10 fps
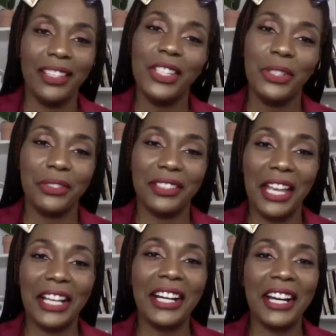Go
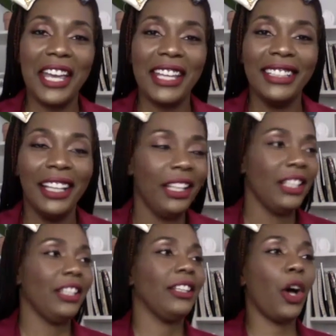
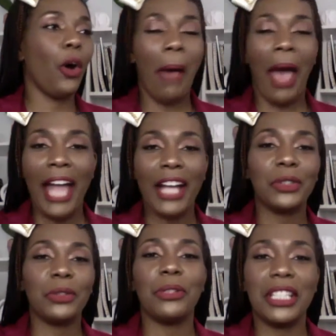back,
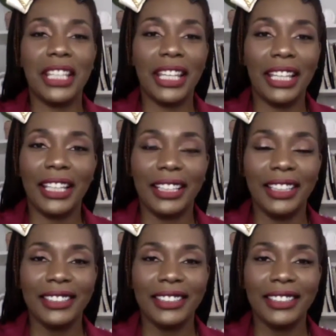do it again.